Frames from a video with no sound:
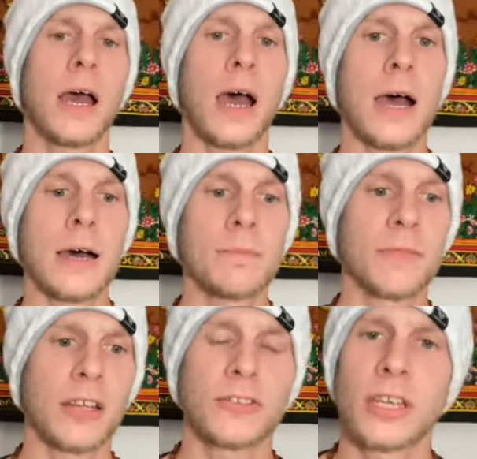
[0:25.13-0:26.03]
Um,
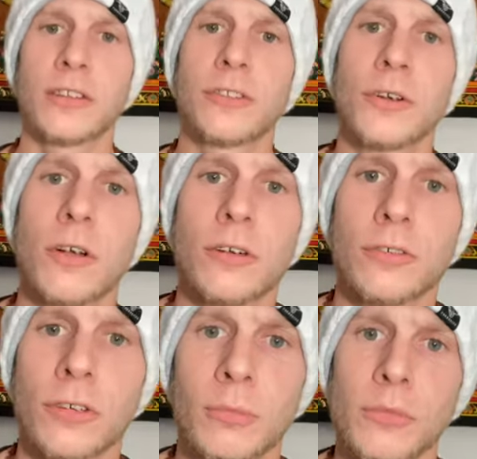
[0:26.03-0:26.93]
not saying that there aren't
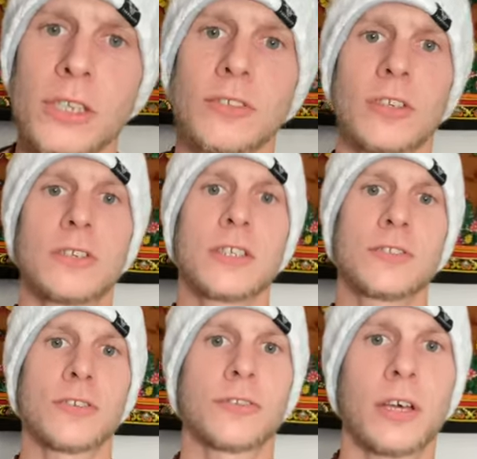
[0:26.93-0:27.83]
some decent
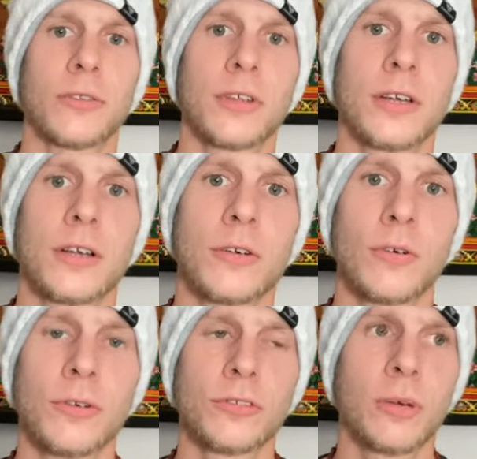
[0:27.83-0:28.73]
teachers out there
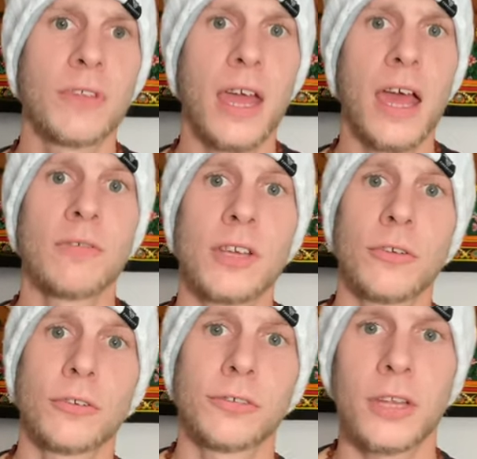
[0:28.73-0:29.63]
or some that have the
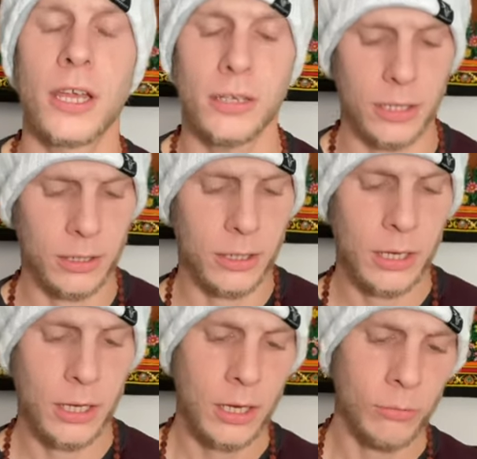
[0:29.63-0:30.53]
understanding
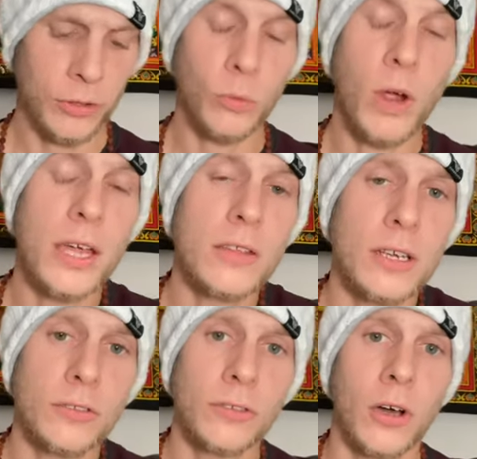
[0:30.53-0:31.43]
but the way that
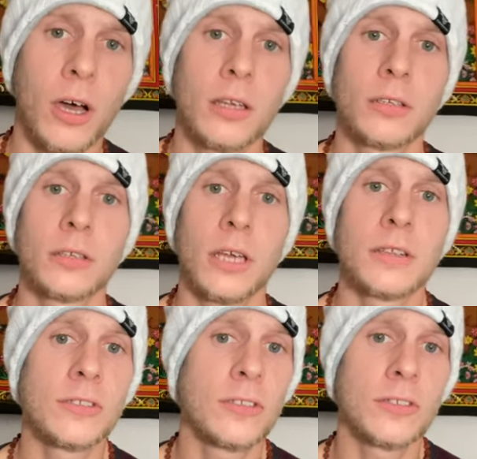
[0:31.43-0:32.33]
it's taught,
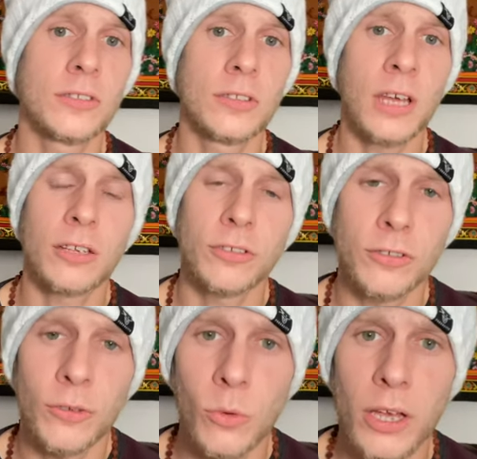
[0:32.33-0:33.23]
and this is not
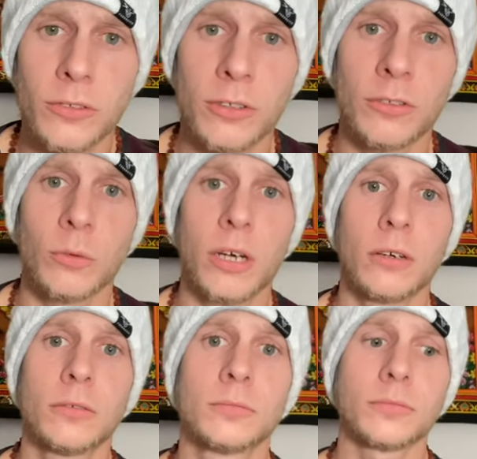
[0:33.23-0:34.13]
just the West as
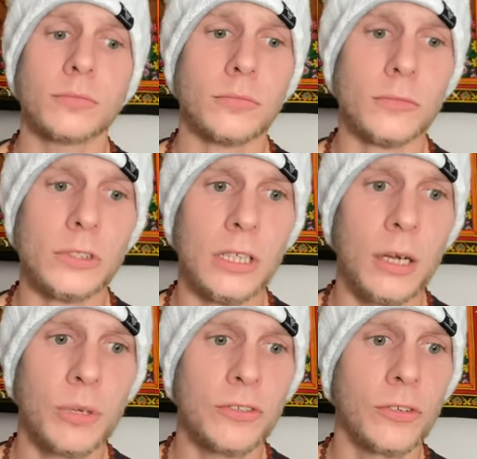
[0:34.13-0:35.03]
well,
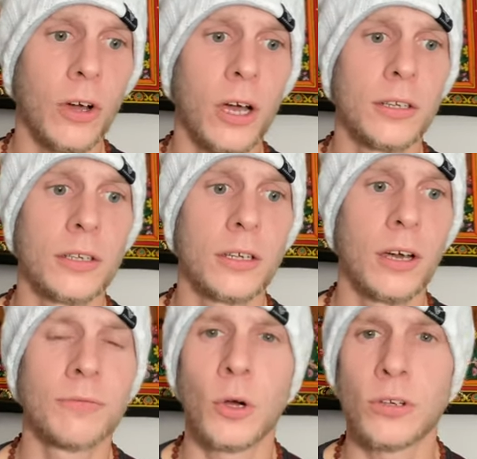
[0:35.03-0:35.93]
mean, um, it's taught
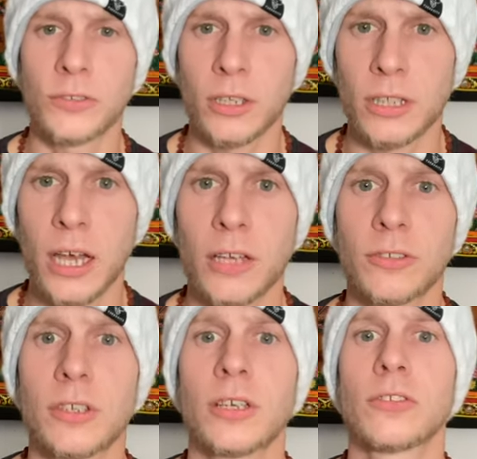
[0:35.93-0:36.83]
focus on the
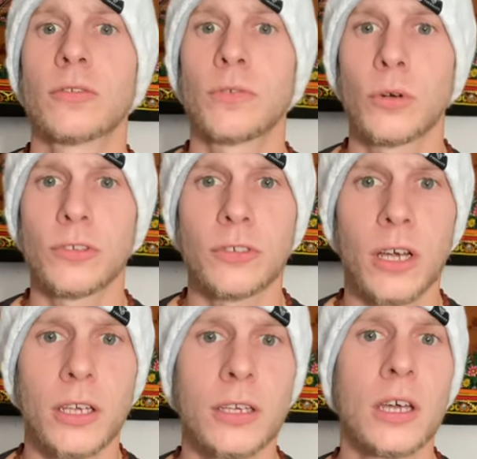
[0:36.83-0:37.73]
asanas and focus
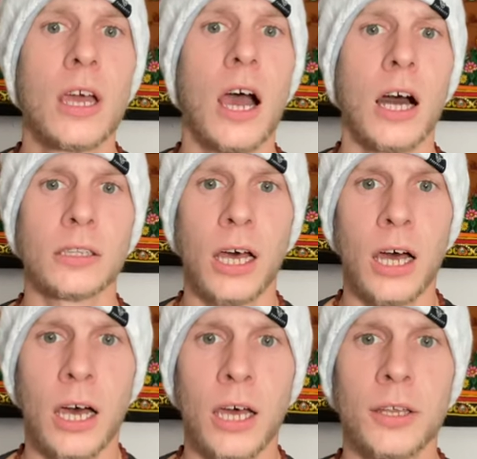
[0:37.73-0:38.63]
on a
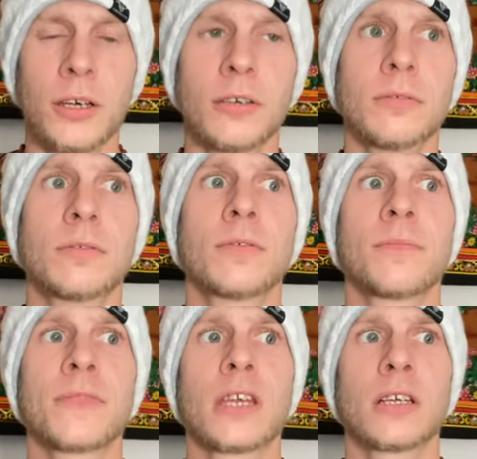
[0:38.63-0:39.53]
lot of
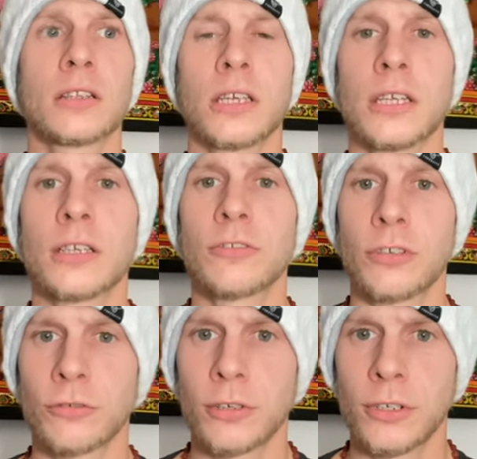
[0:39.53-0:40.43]
lineage
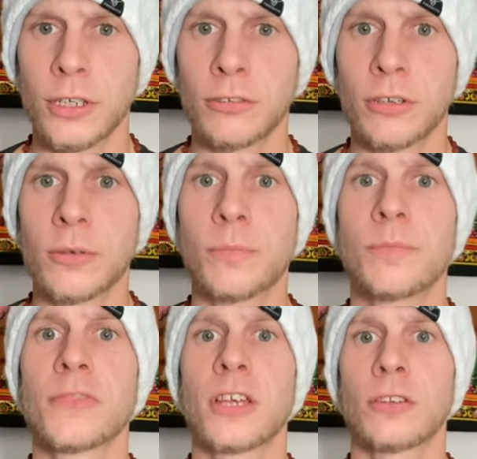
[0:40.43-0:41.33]
and tradition
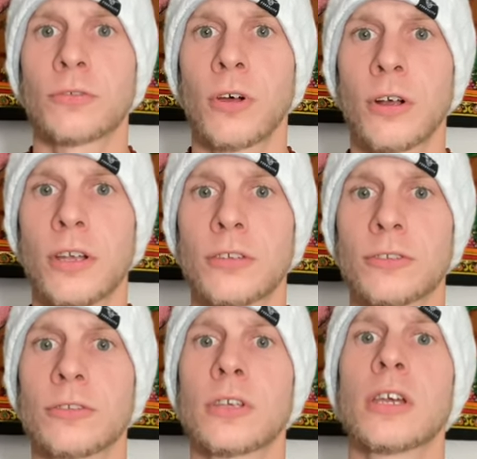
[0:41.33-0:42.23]
as far
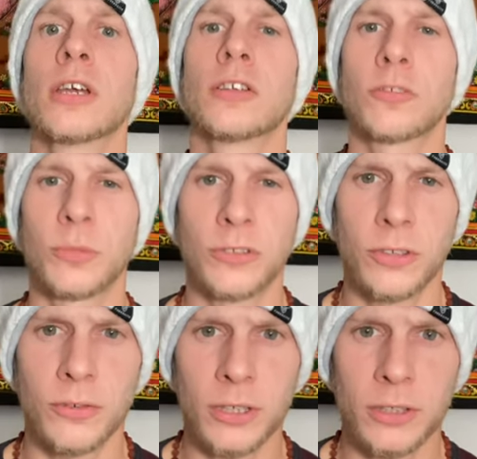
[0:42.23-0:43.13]
as
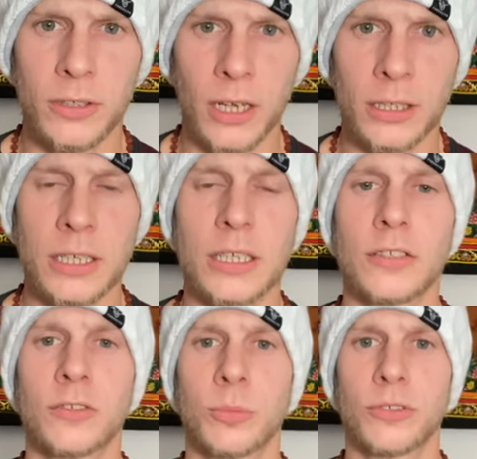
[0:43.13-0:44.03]
specific techniques,
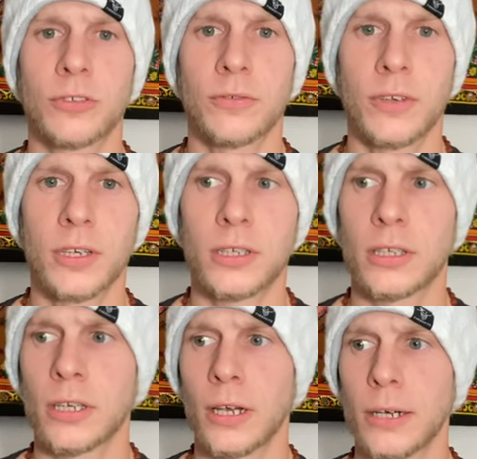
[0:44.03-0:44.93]

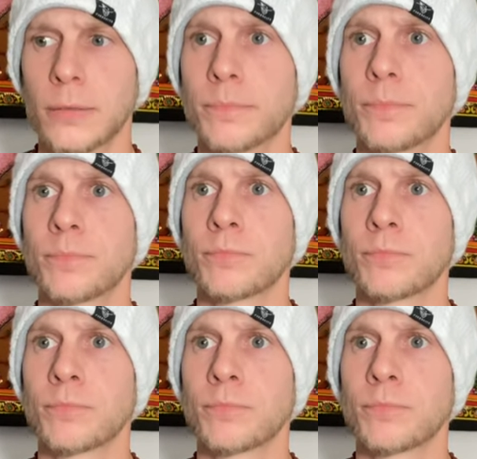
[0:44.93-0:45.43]
specific um,